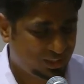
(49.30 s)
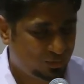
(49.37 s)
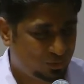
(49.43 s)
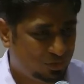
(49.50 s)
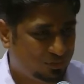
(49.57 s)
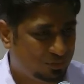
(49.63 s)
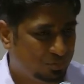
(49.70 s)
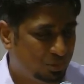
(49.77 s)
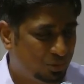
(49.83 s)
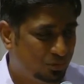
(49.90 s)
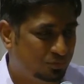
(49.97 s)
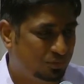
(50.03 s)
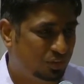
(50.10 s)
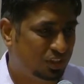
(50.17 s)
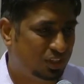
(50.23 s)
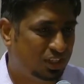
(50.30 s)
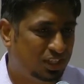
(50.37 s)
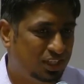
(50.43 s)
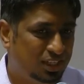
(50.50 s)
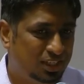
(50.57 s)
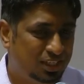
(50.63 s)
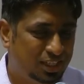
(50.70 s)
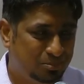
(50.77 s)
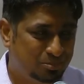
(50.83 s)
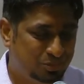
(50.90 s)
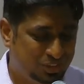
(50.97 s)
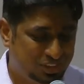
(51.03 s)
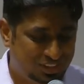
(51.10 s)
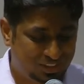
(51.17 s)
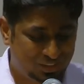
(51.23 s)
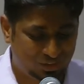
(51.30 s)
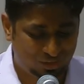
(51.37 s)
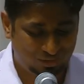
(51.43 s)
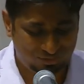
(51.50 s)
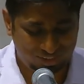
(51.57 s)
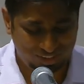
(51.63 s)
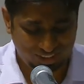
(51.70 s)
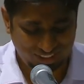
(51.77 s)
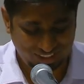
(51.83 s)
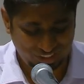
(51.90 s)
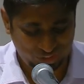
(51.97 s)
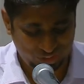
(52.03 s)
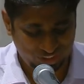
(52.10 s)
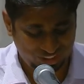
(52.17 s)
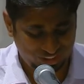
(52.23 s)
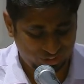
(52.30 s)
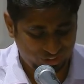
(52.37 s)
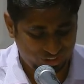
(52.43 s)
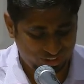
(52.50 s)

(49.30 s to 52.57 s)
beautiful hymns of the early church.